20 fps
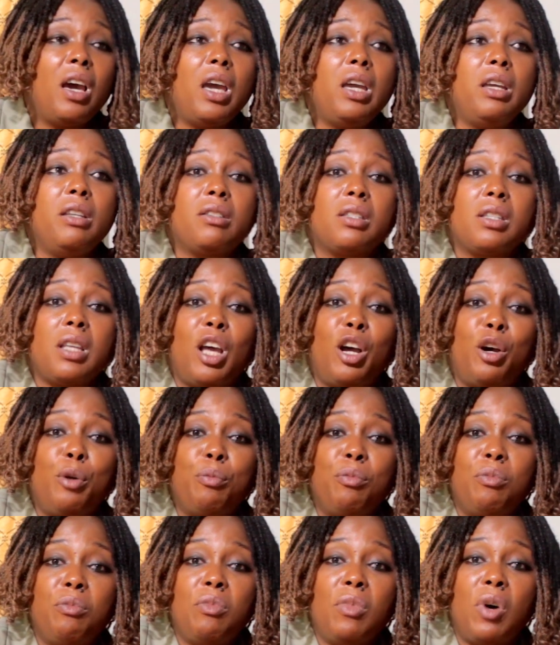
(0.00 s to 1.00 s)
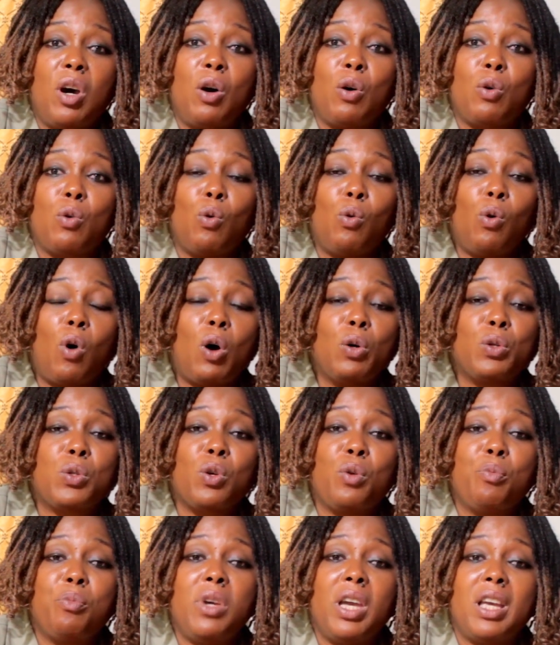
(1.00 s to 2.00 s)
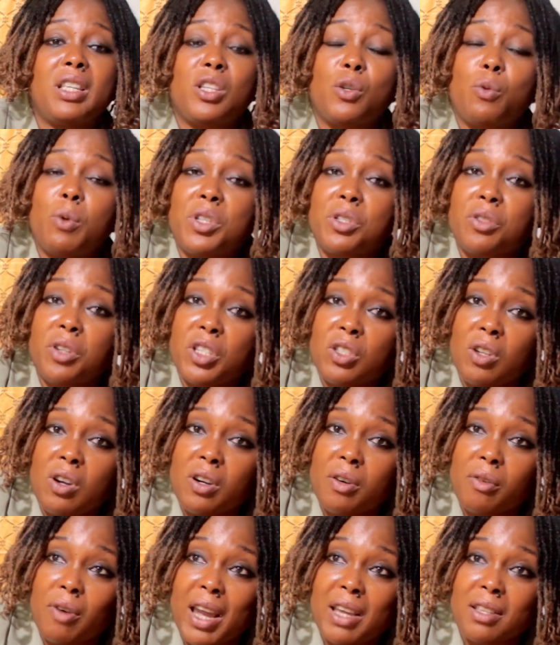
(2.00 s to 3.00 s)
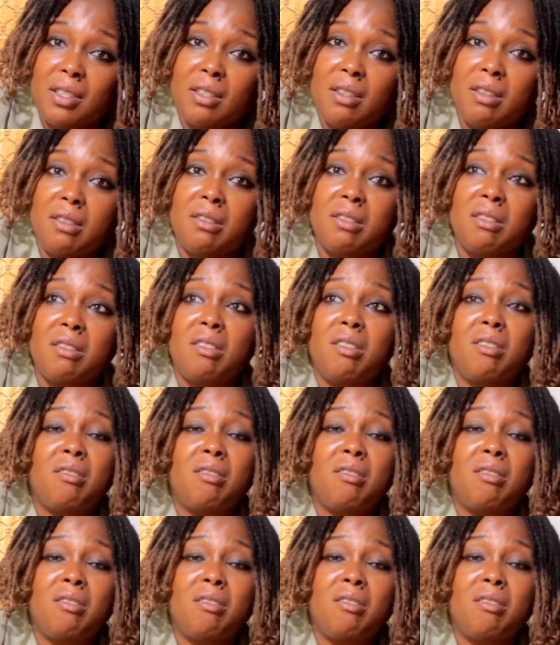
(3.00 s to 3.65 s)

It could also be a sequestration crisis.